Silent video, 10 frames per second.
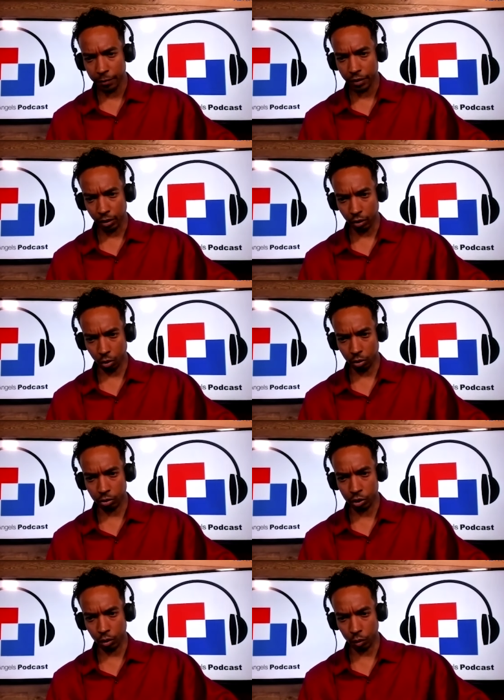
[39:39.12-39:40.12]
in order
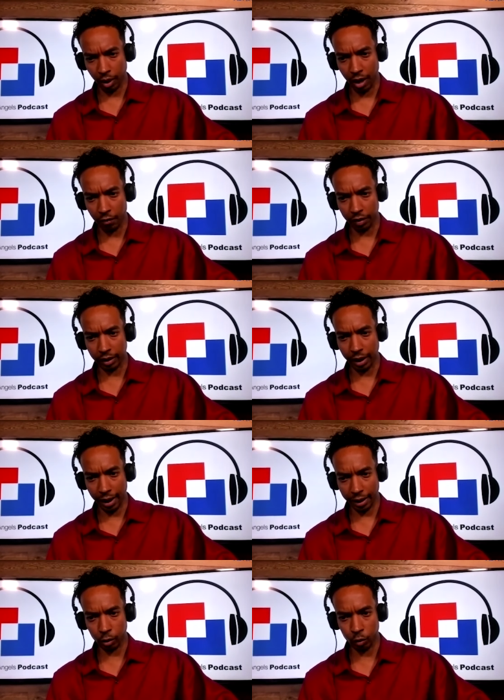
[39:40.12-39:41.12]
to arrive at an
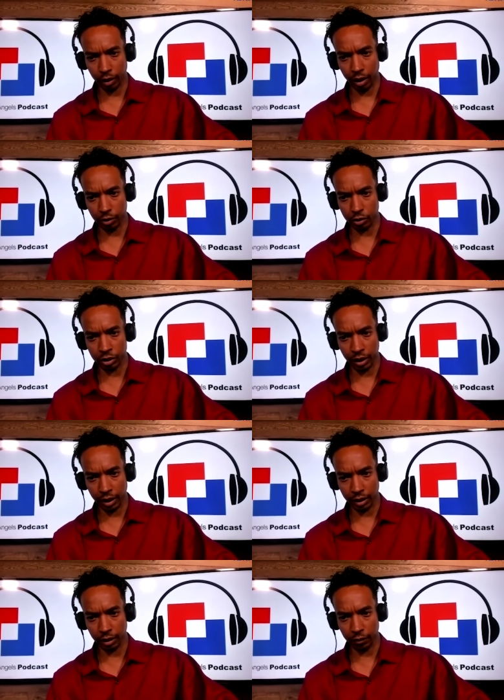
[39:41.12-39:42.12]
adequate
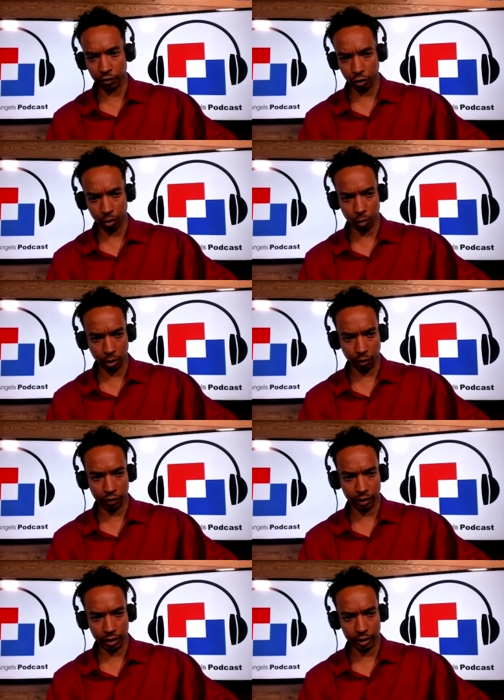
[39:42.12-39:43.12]
understanding of your worth,
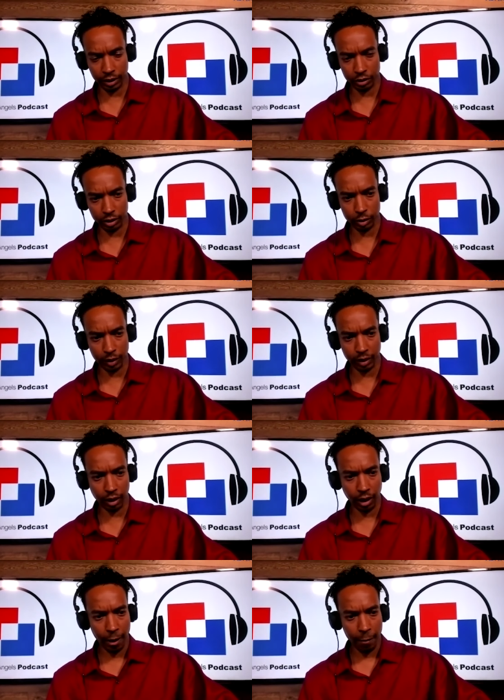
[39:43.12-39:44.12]
essentially speaking,
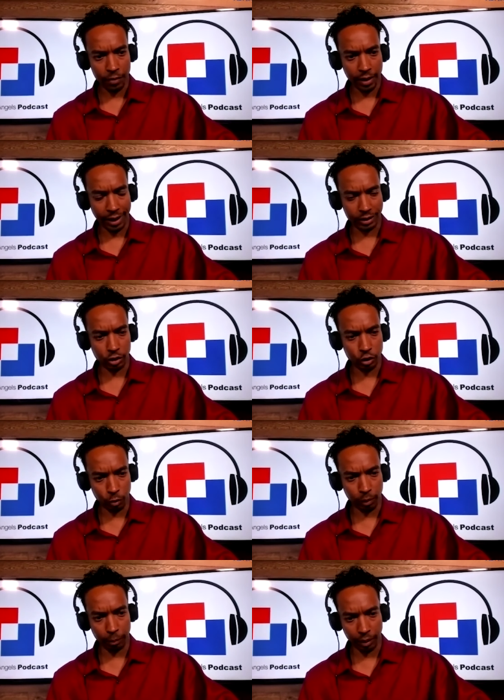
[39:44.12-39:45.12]
as a
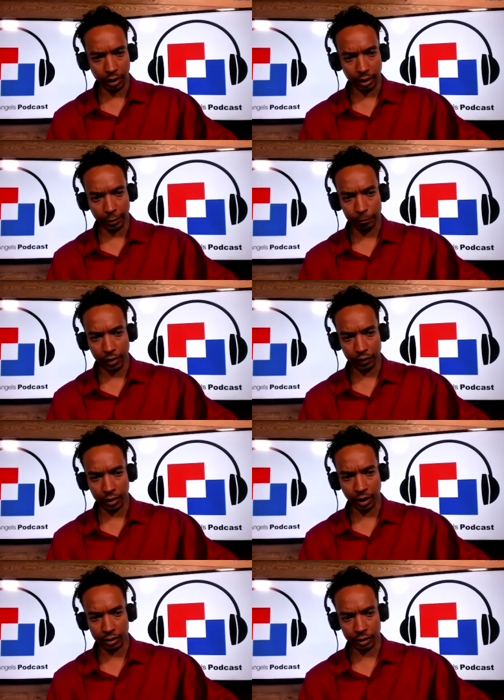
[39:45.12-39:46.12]
human being in the
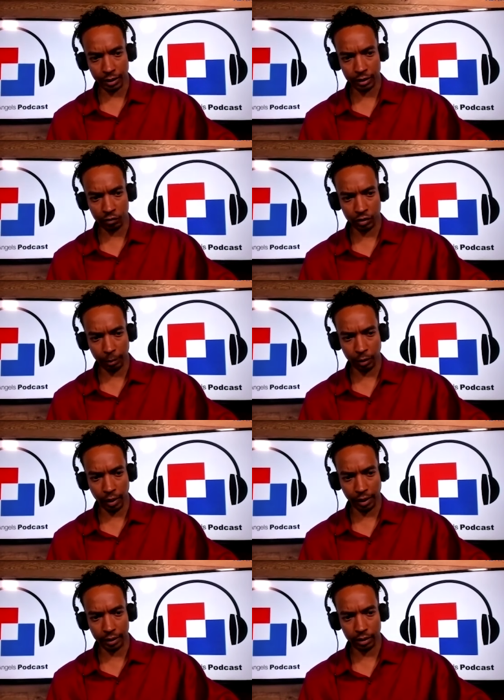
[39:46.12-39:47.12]
context of
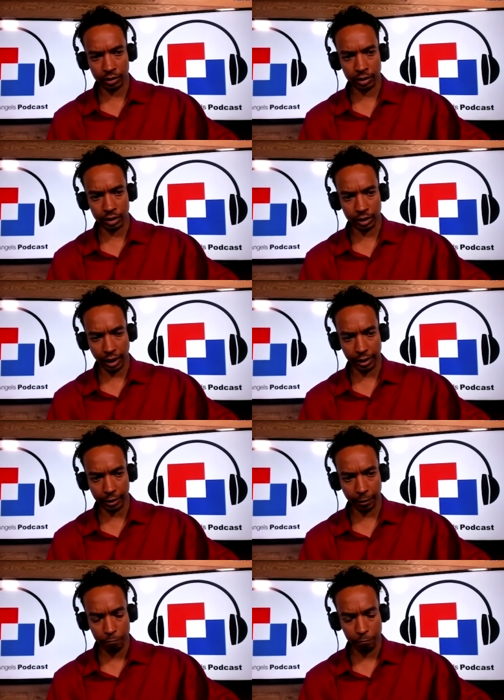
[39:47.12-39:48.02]
democratic society.